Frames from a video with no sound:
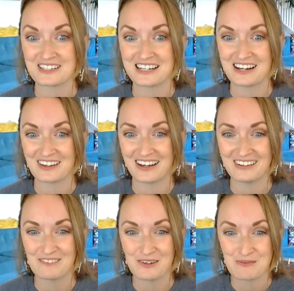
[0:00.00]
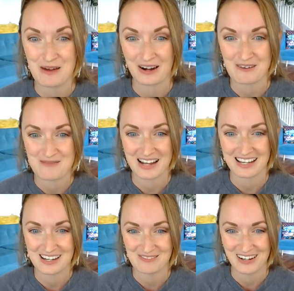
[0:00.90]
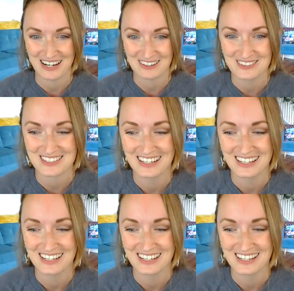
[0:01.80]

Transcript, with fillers: can hear that woodpecker pecking on my house